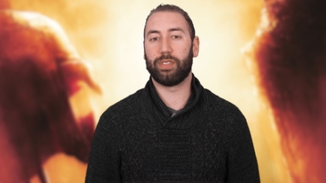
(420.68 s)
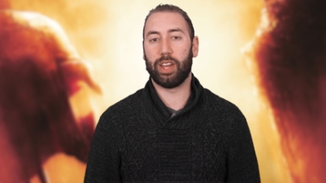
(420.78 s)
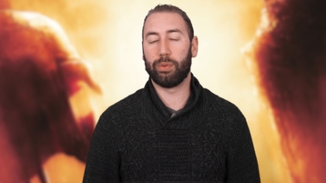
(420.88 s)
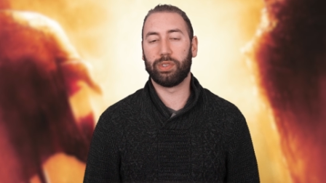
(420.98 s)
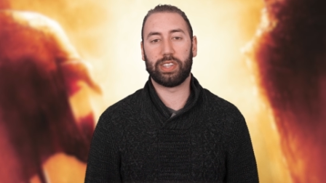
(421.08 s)

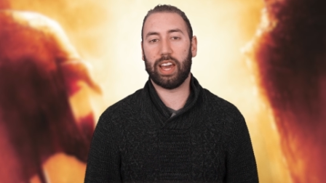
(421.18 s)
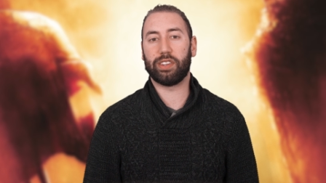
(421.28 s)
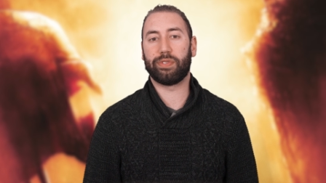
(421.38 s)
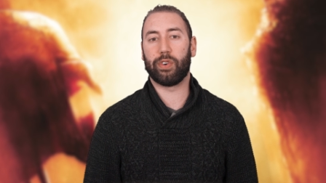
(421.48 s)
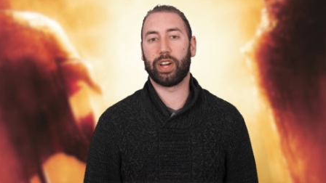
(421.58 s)
It was
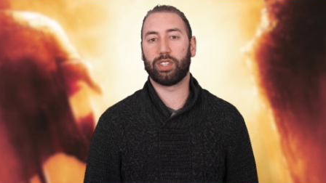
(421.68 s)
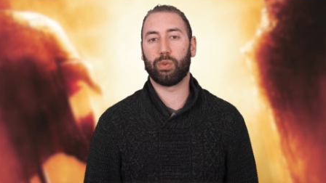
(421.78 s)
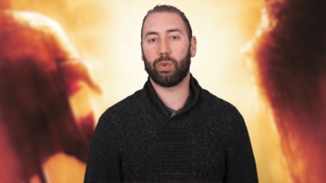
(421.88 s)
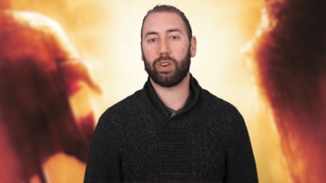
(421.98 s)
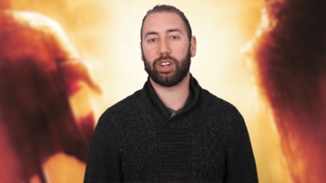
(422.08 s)
satisfying to
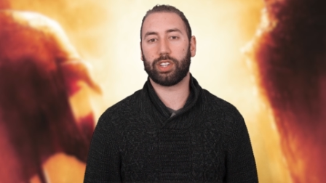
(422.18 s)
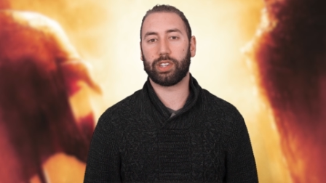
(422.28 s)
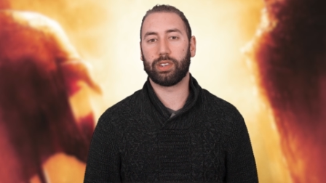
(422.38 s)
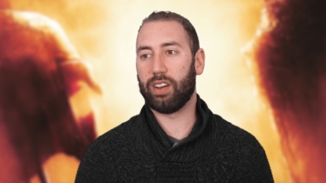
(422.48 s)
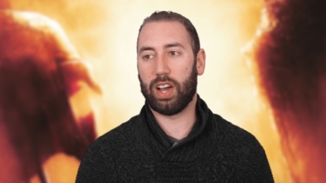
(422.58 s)

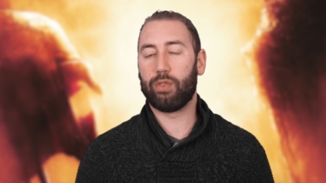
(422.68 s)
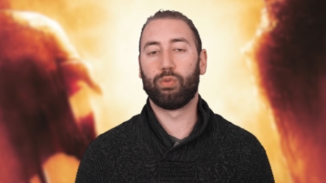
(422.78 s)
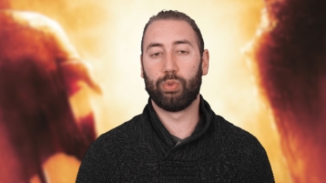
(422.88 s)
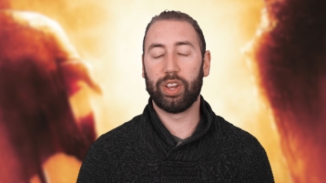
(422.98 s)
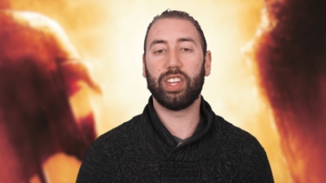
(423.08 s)
watch. I
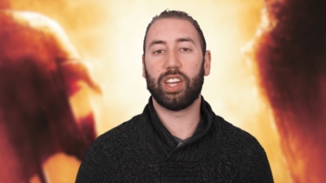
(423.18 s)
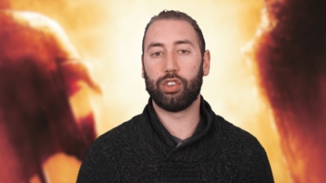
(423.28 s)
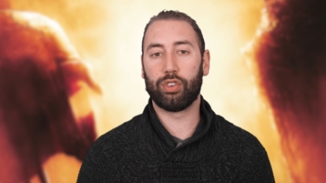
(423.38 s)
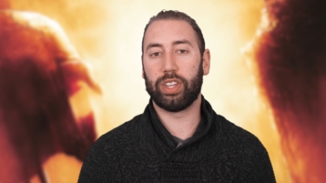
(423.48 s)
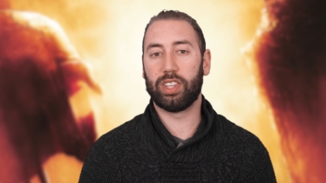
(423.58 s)
really
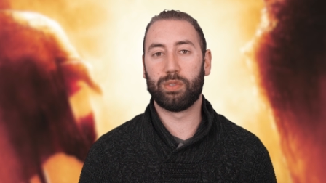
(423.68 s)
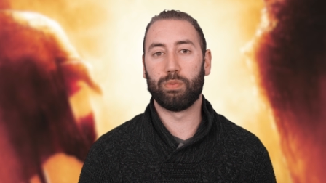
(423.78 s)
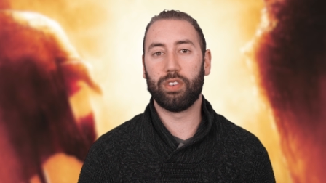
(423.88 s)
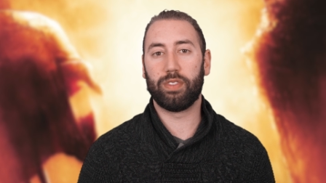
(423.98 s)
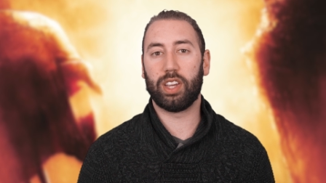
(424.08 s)
enjoyed this
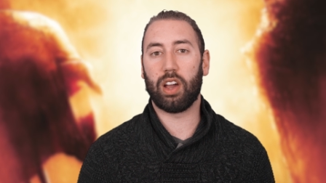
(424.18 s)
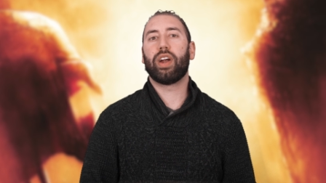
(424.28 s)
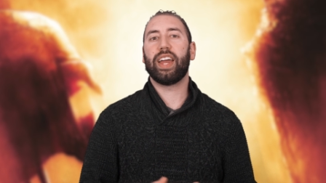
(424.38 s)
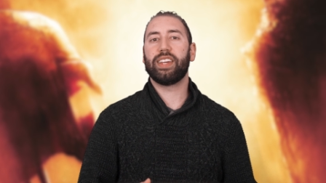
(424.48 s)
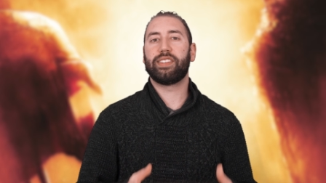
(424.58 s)
movie.
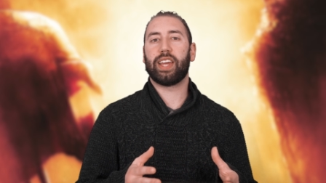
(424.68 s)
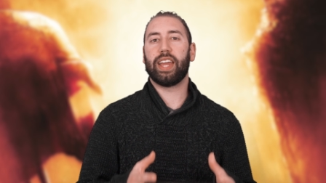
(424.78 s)
Prey is